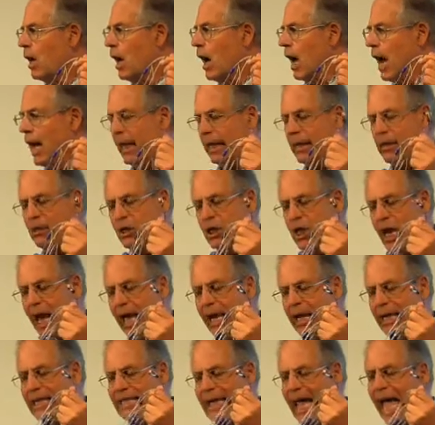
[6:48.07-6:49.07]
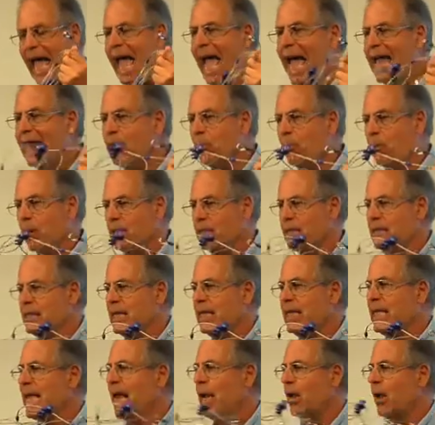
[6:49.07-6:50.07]
I challenge anyone
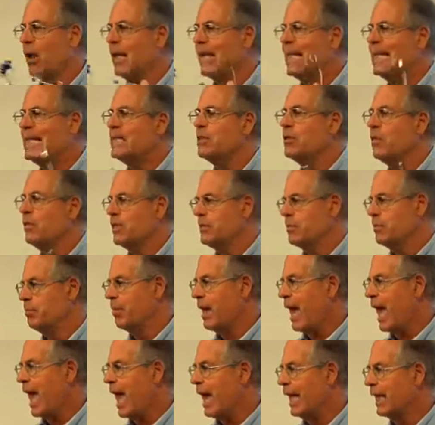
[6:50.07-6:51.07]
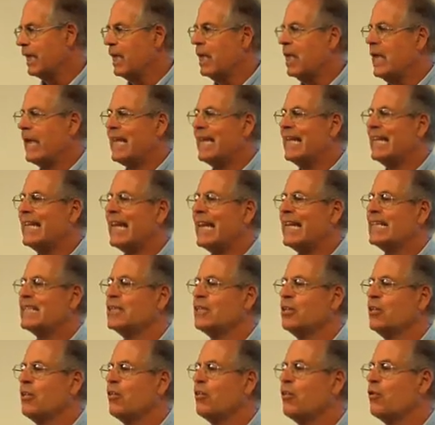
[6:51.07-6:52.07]
to get into this bag in
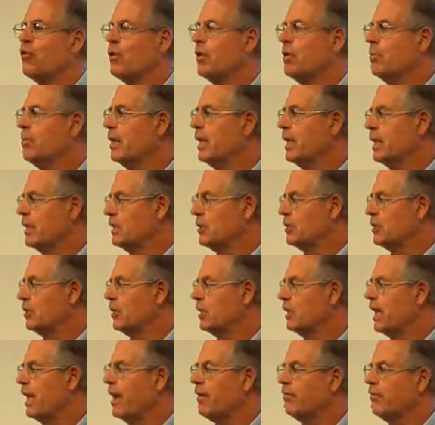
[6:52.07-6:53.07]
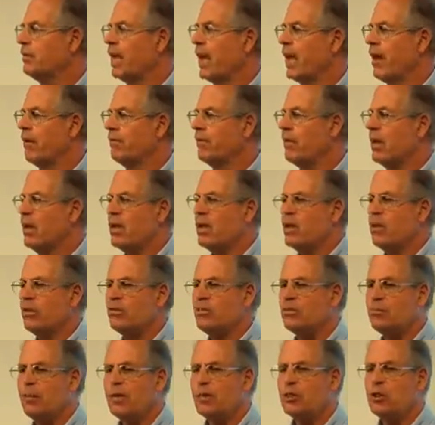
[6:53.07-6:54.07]
less than 30 minutes. You're going to have
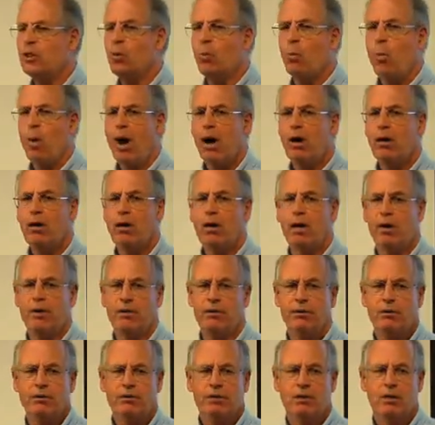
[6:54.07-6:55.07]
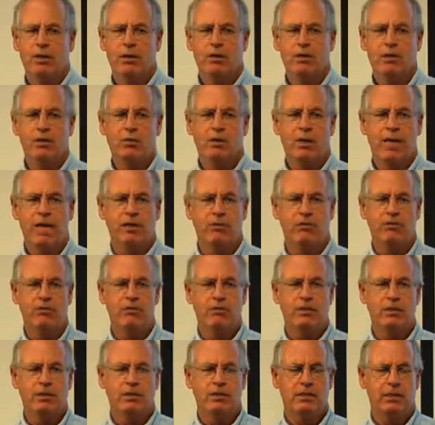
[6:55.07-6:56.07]
special wire cutters to get
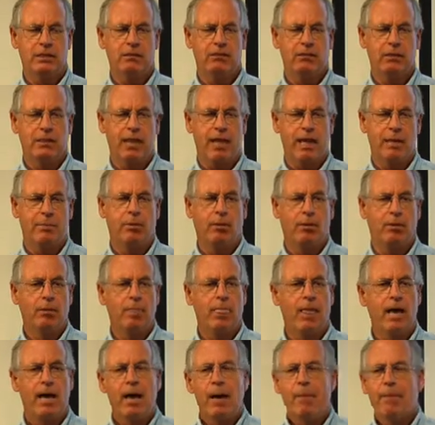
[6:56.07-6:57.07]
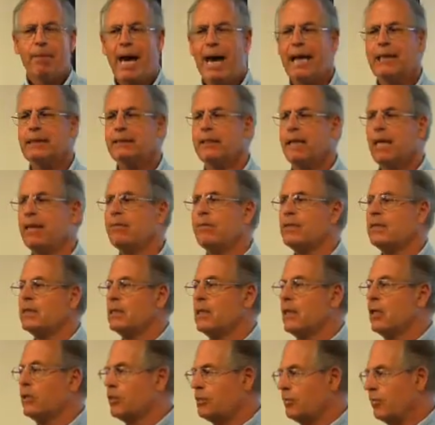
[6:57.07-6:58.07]
through the steel cable. PackSafe is
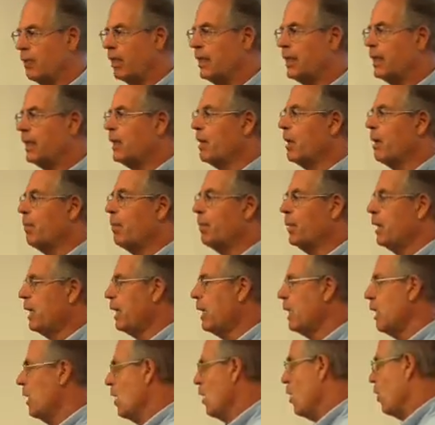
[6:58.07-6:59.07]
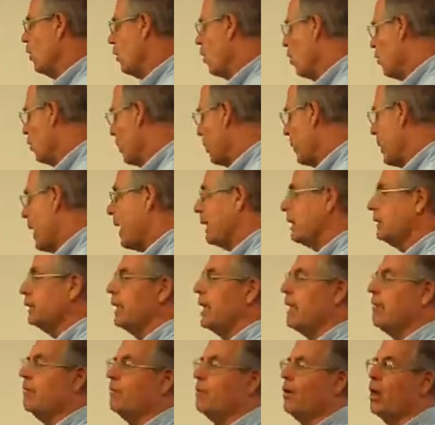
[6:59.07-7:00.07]
an Australian company. Go to
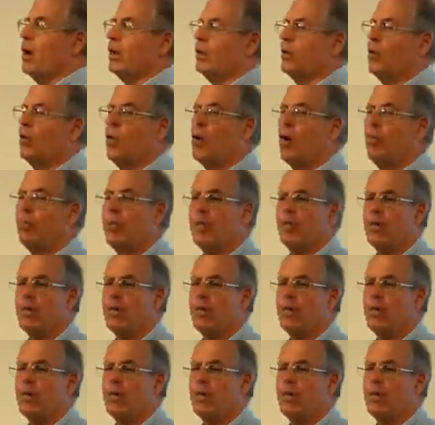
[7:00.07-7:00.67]
packsafe.com.